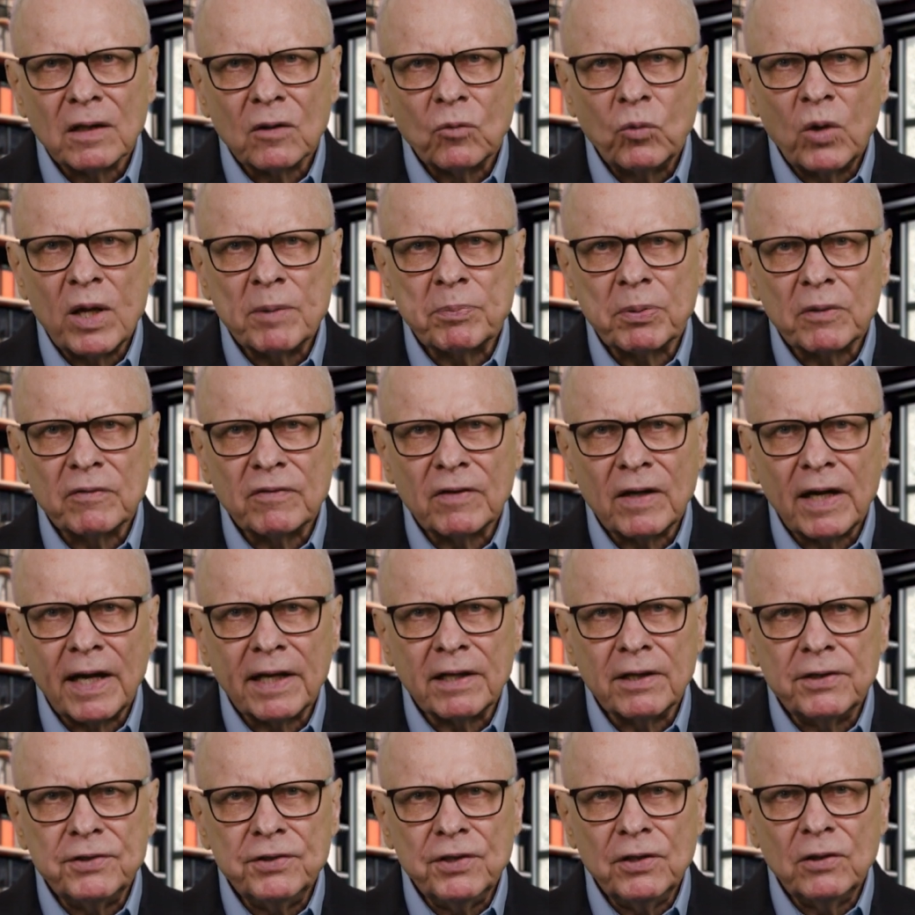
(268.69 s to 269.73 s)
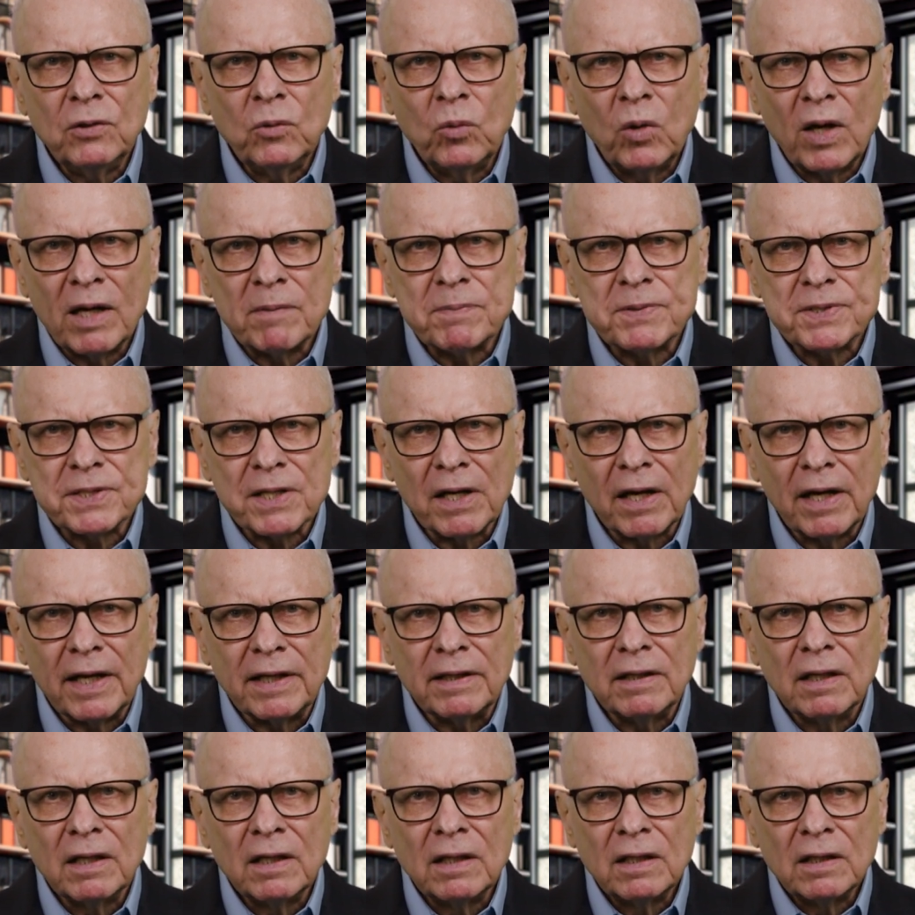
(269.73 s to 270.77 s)
we provide a new
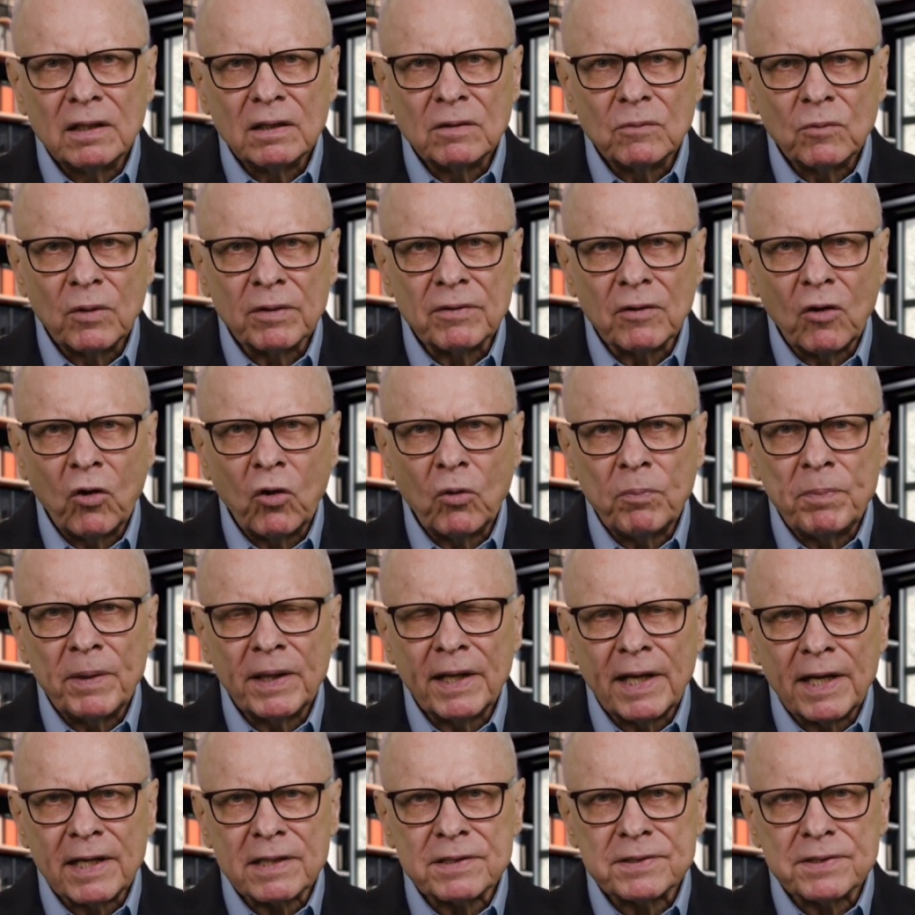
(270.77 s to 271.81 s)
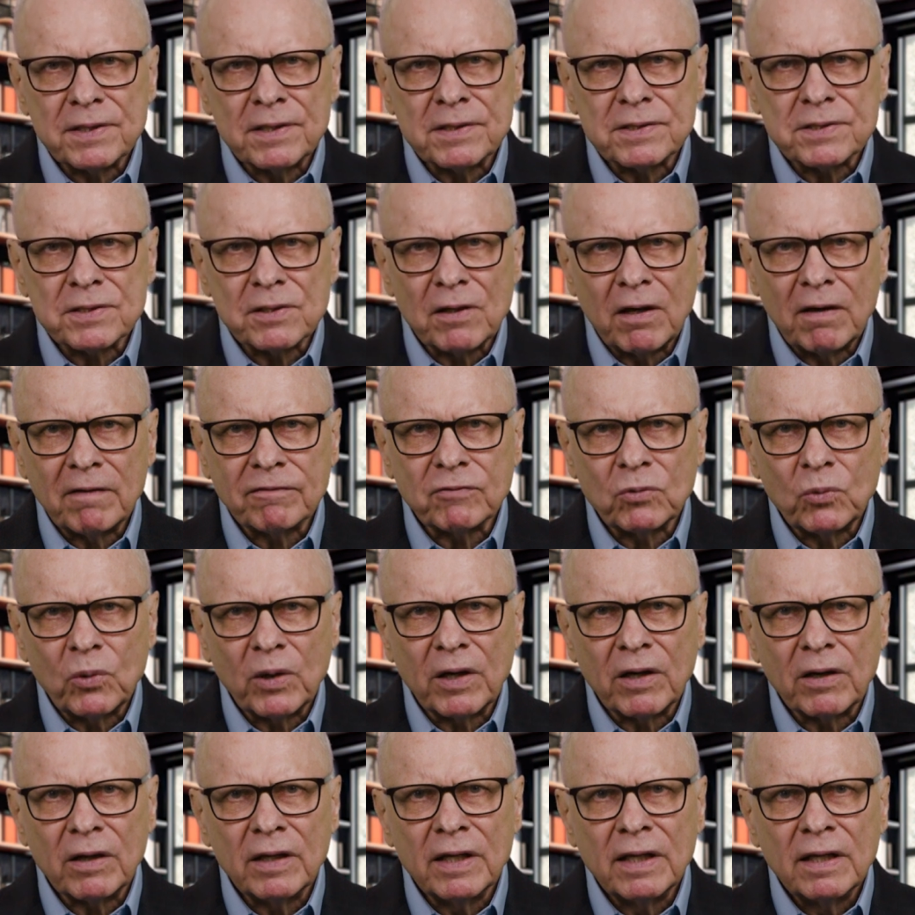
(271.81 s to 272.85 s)
website with open access
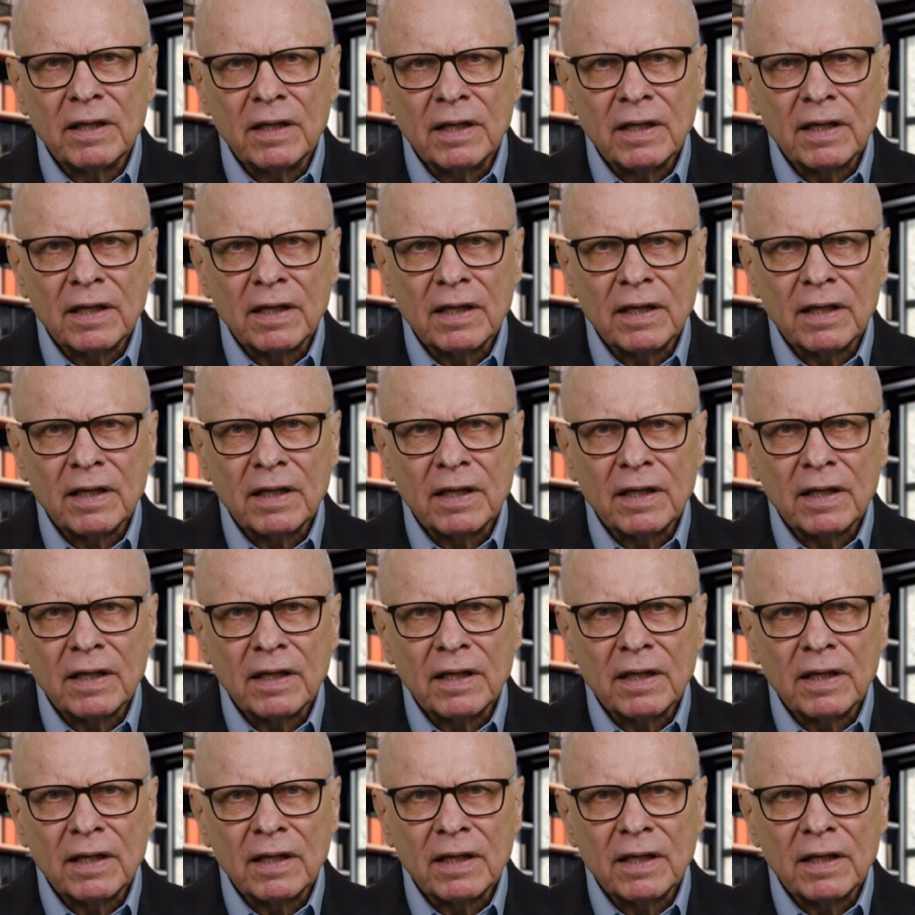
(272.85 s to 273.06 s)
software